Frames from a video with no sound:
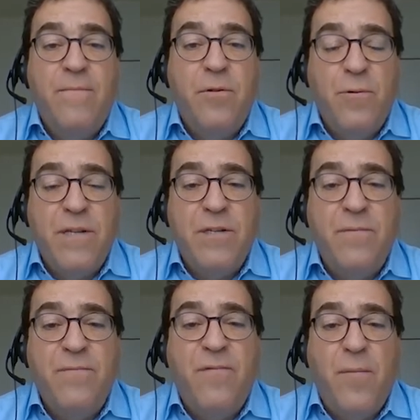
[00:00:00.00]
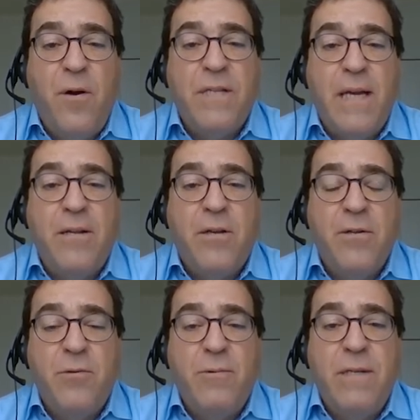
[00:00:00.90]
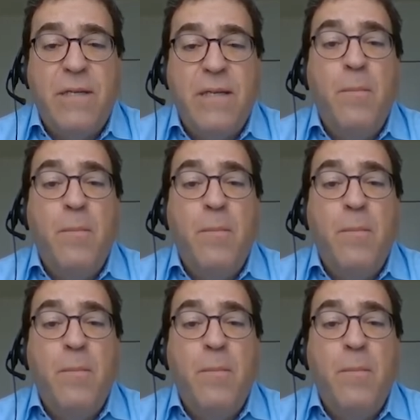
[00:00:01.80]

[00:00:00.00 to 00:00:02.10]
Tourism from outside the country is an